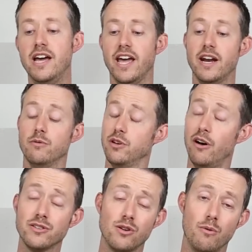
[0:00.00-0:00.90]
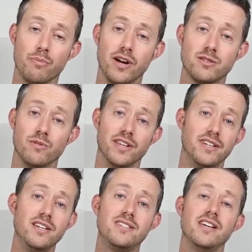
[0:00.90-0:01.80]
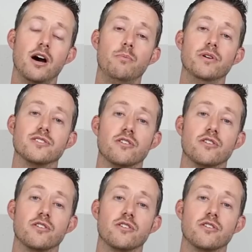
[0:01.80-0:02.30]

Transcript: And I was also impressed with the DC output.